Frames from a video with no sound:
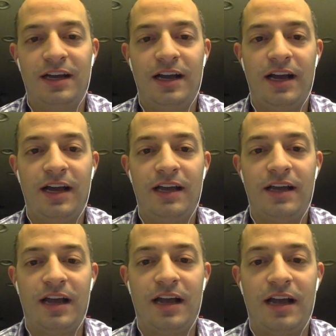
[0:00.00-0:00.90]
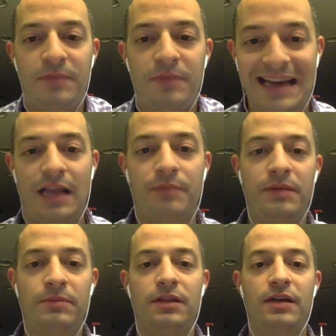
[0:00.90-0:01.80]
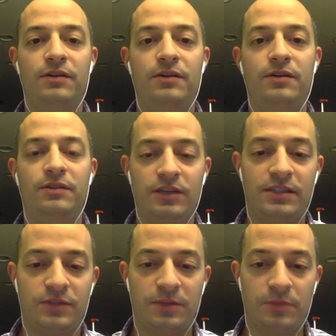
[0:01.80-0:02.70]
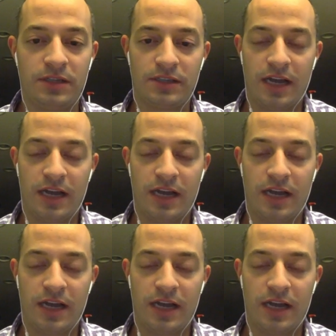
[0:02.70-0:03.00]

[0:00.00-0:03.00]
I'm at MN Milano. Thank you guys very much.